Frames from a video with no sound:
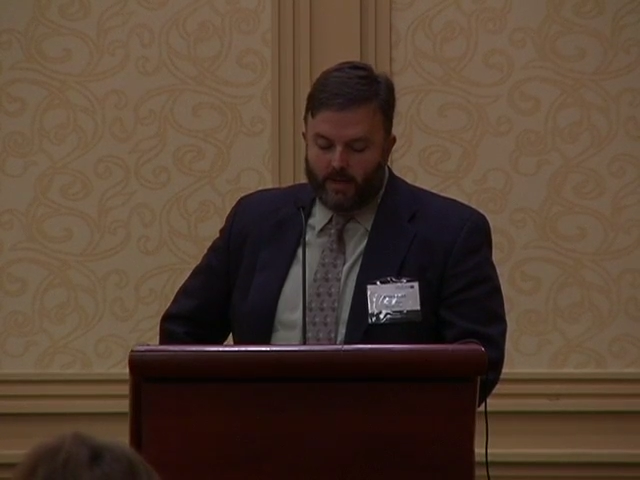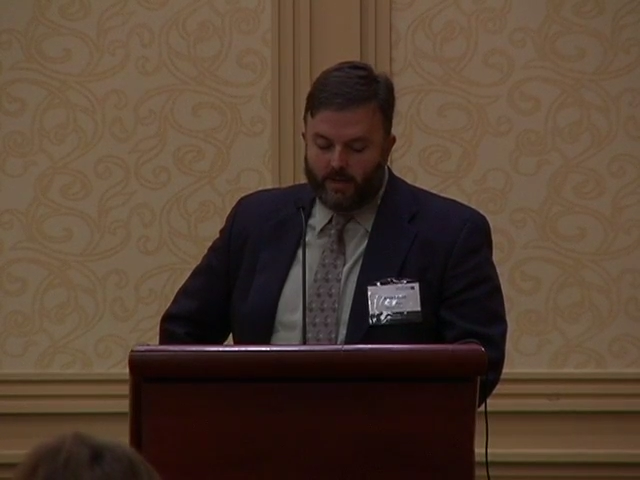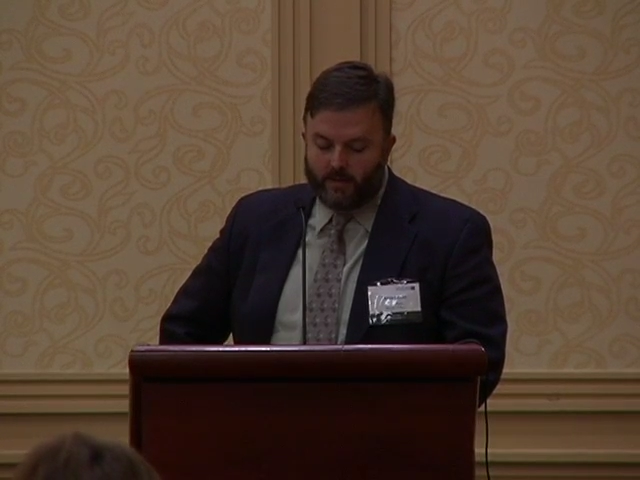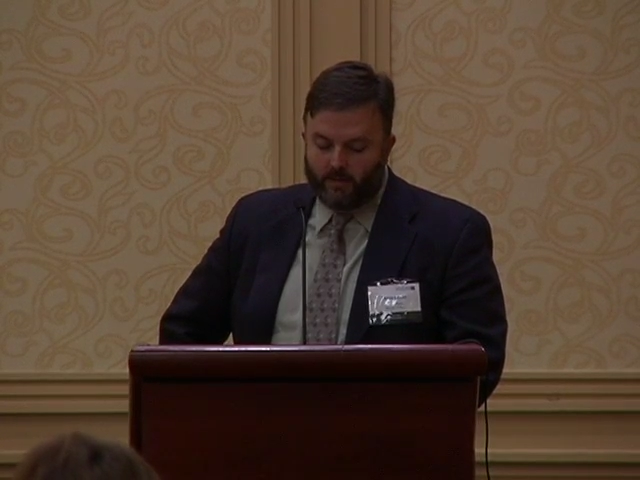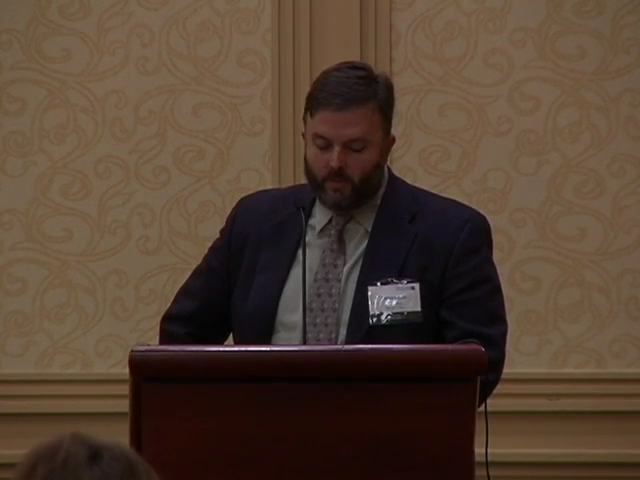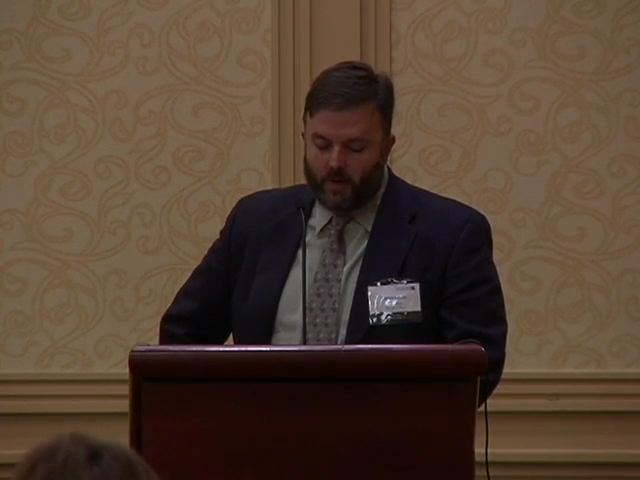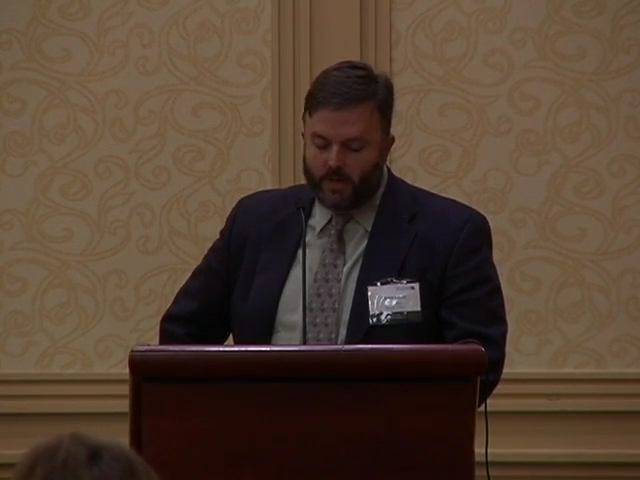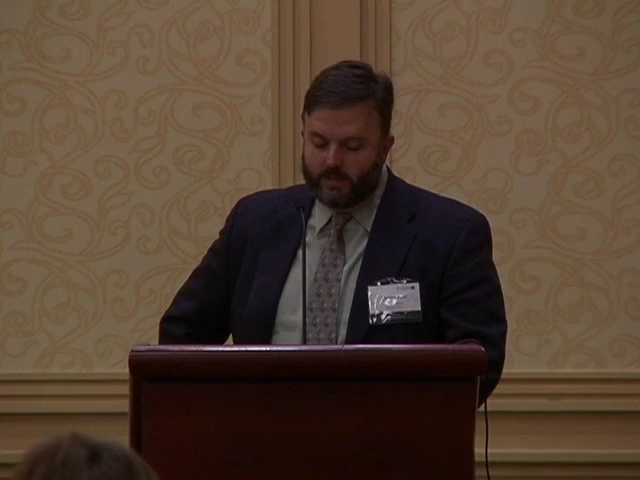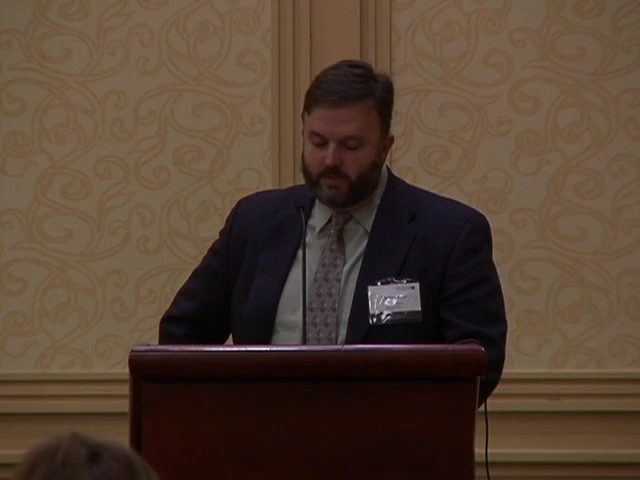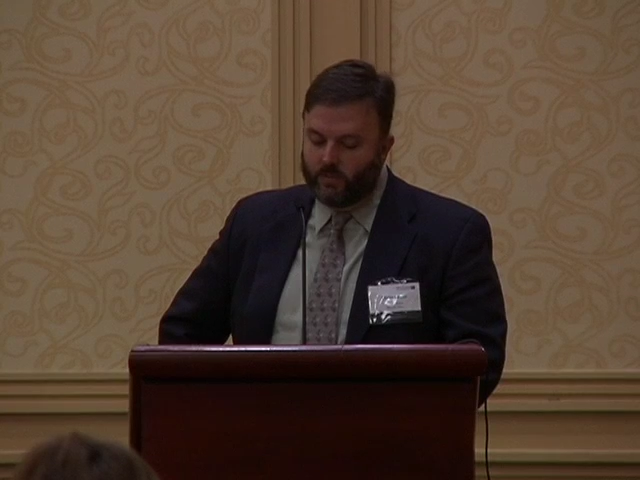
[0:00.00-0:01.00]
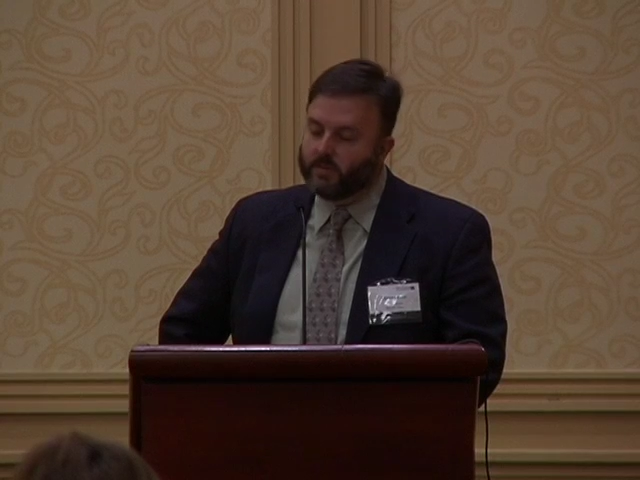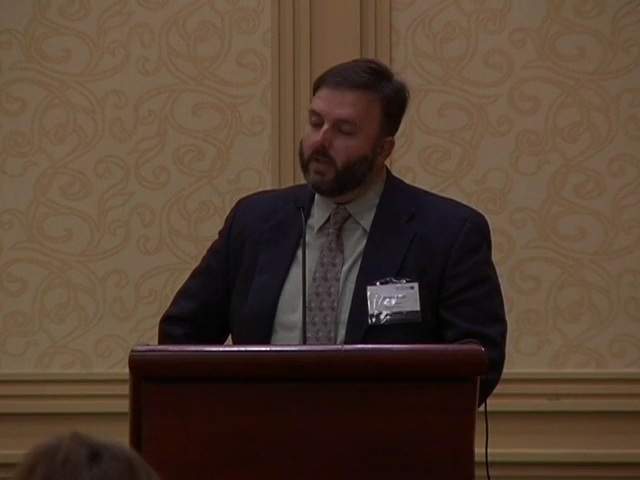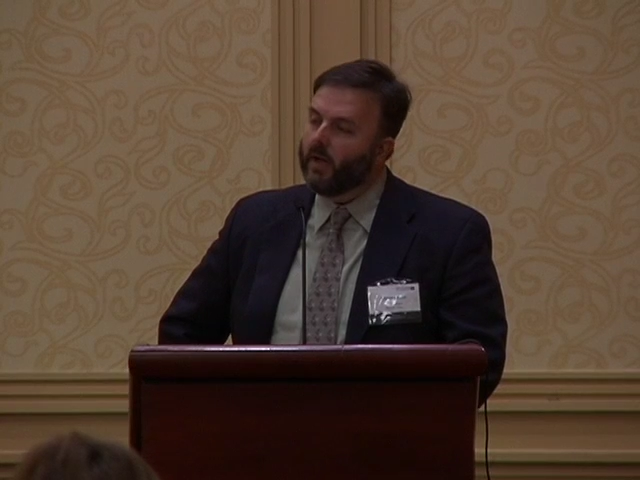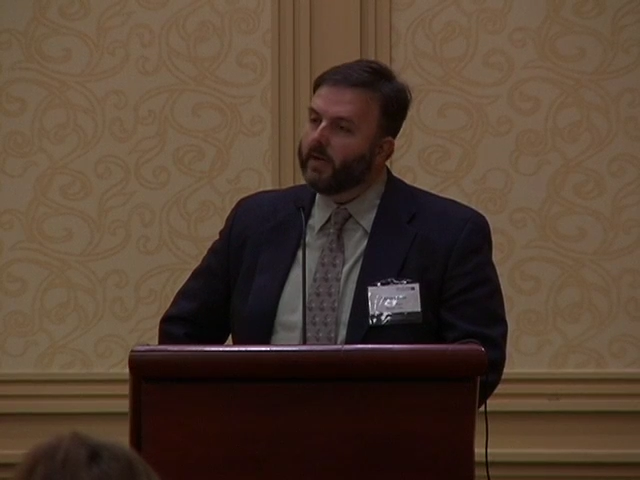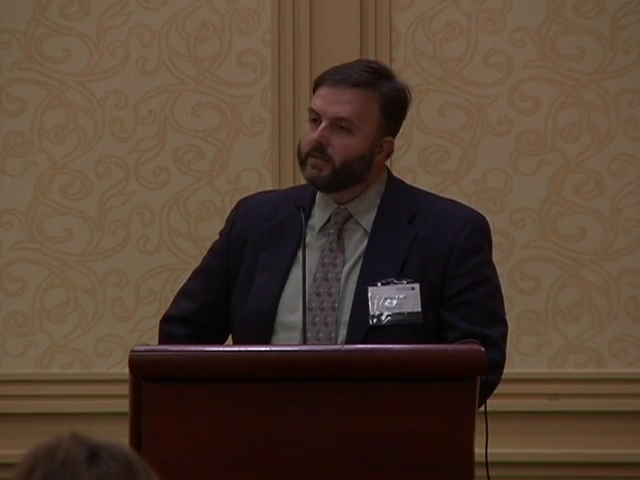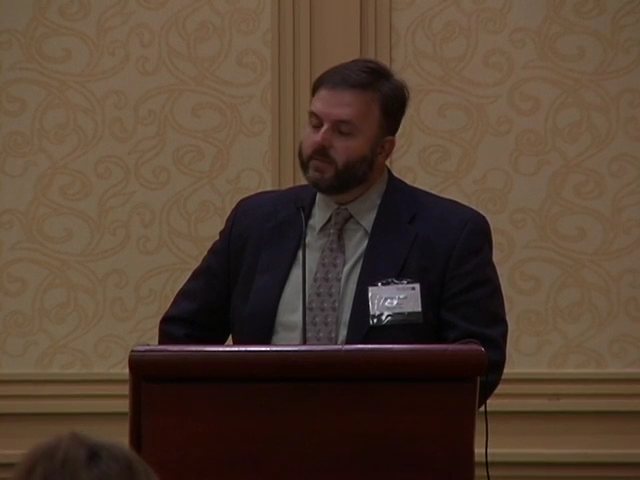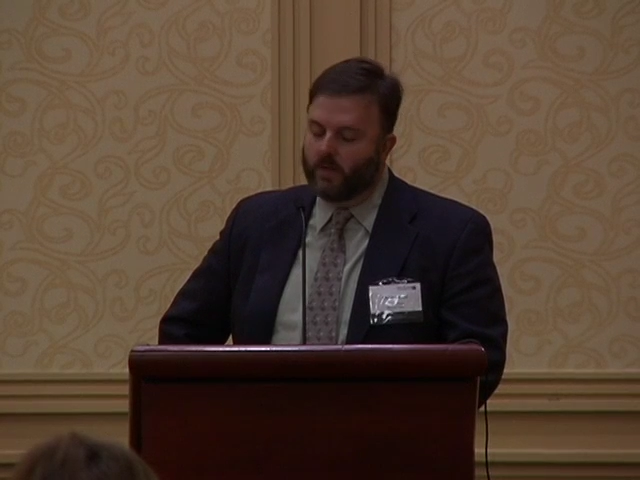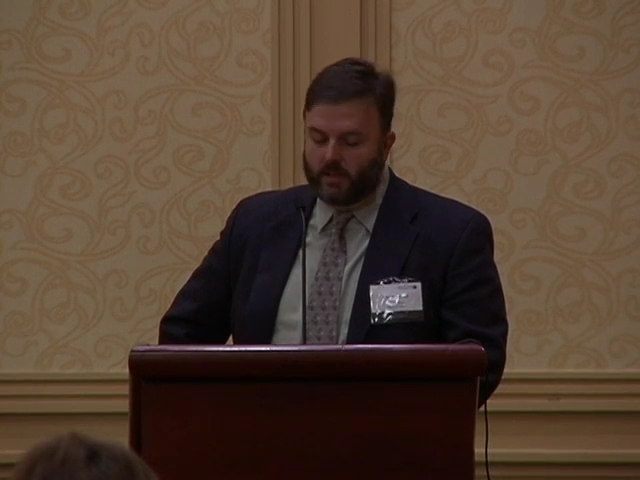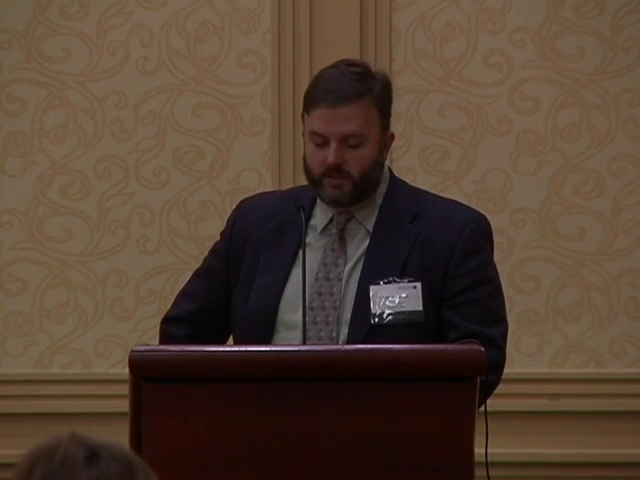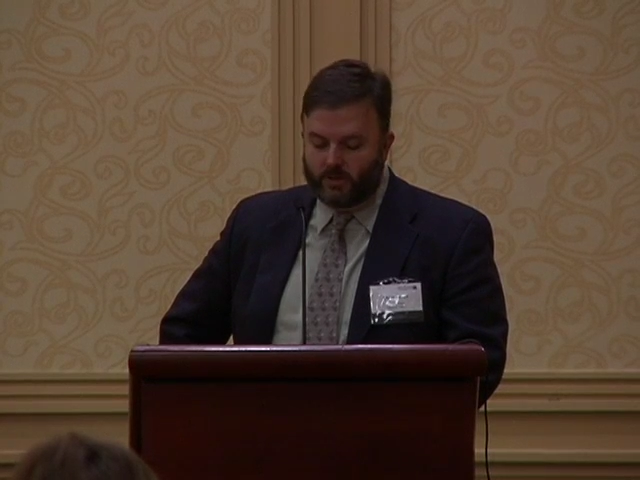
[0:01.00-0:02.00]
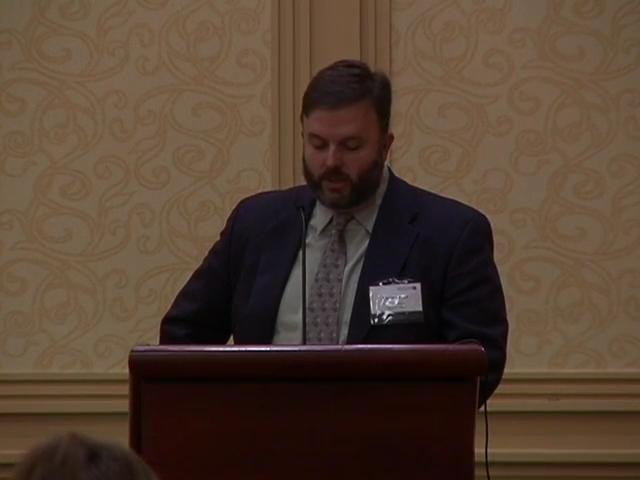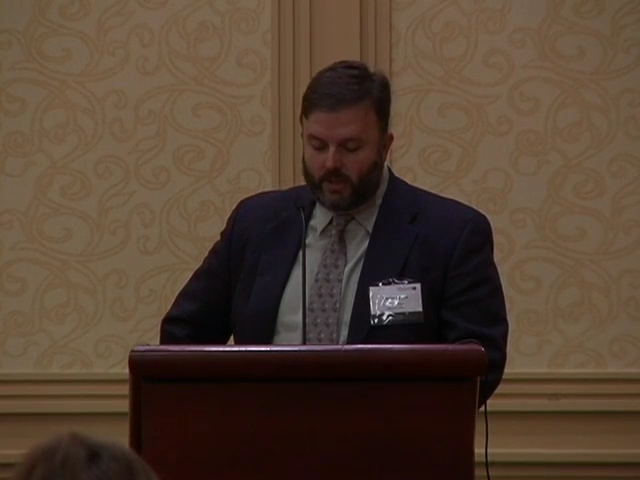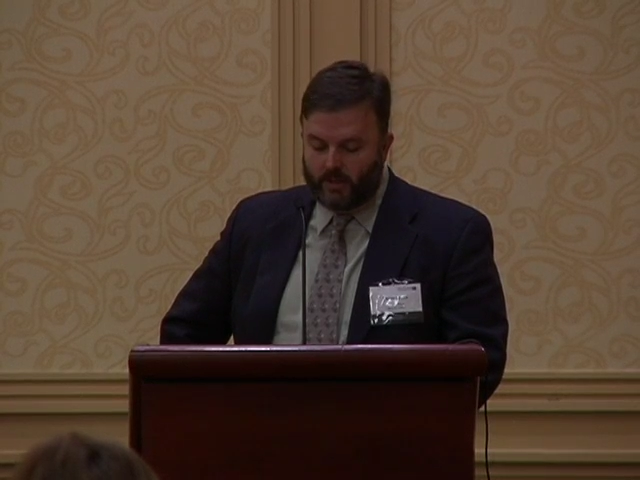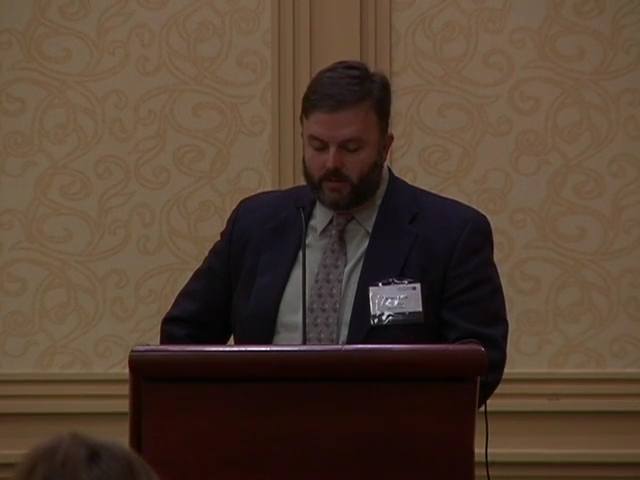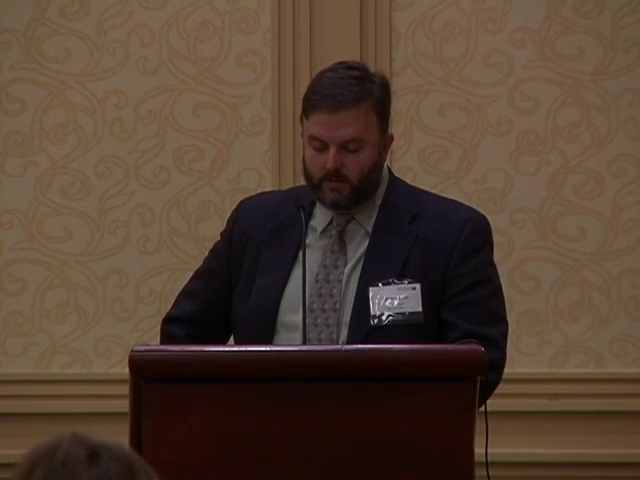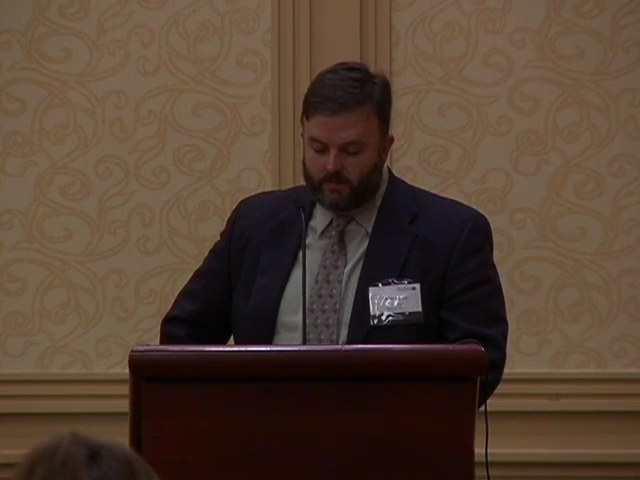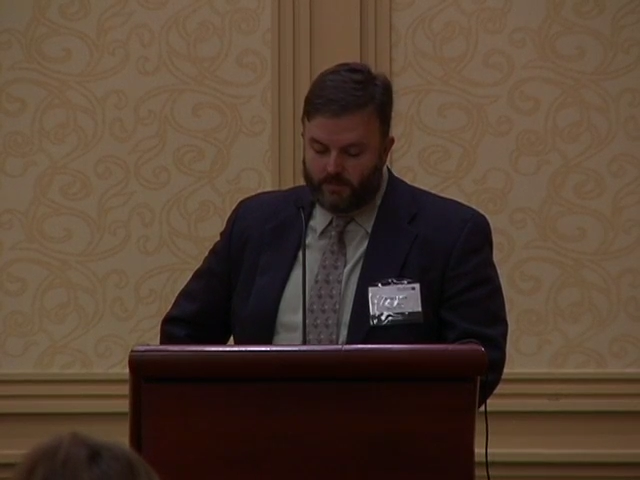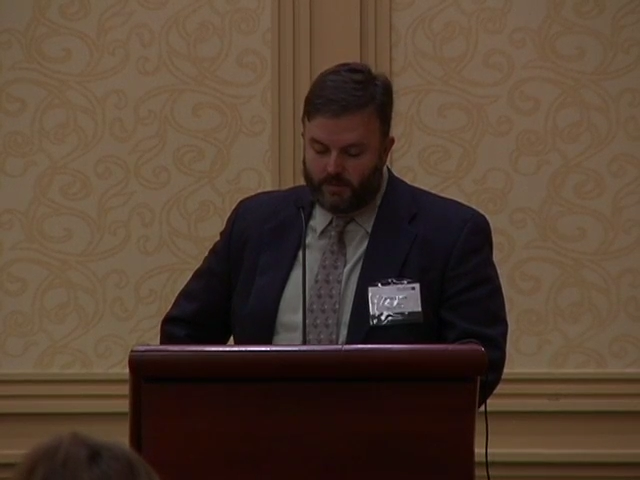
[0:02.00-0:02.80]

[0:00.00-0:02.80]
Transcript: None of their ways was lost on the child.